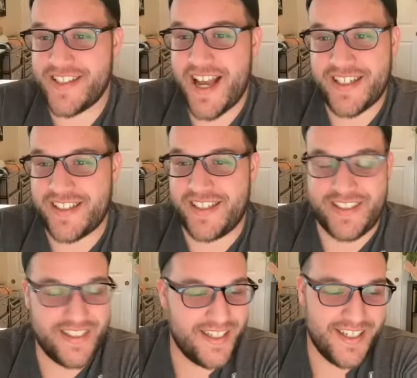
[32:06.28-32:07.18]
exactly.
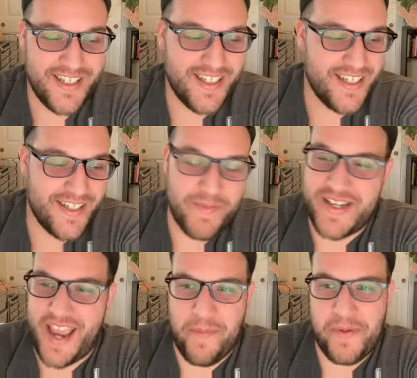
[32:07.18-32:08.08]

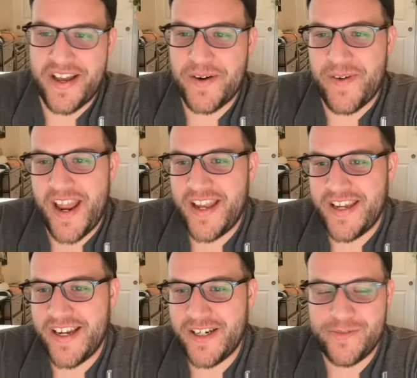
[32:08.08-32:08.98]
But Dame will get a
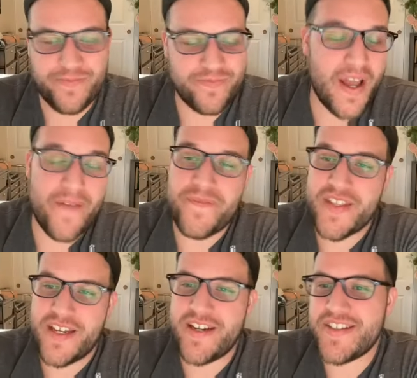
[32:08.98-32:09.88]
ring. But
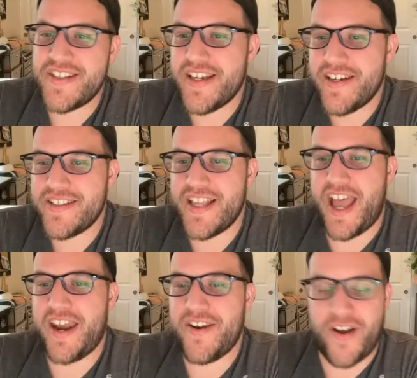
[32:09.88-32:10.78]
here's the
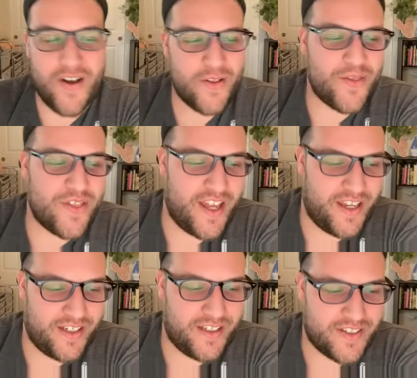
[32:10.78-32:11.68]
end all
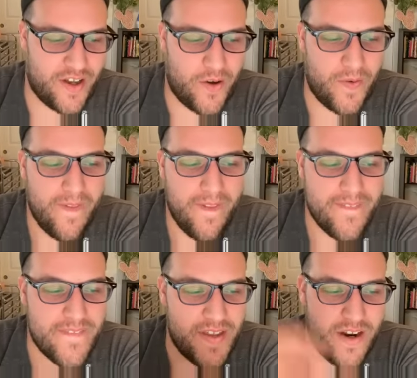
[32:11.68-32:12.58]
thing. So,
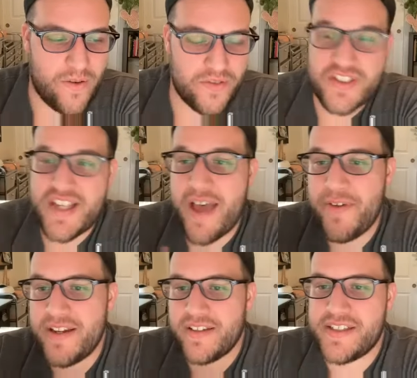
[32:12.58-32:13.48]

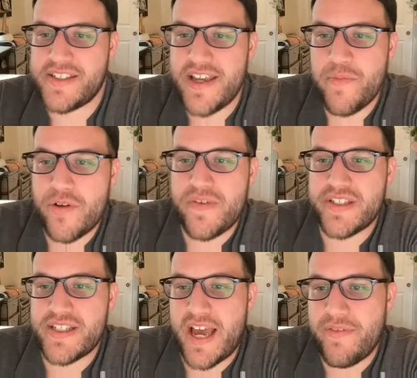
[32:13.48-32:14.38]
7. Let's say you move to
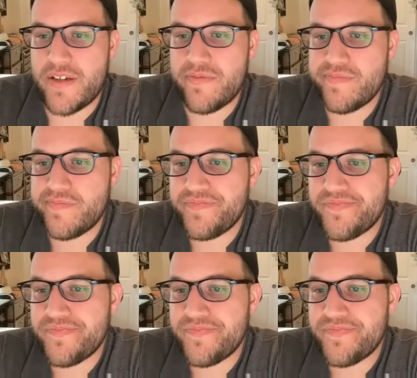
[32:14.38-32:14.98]
7,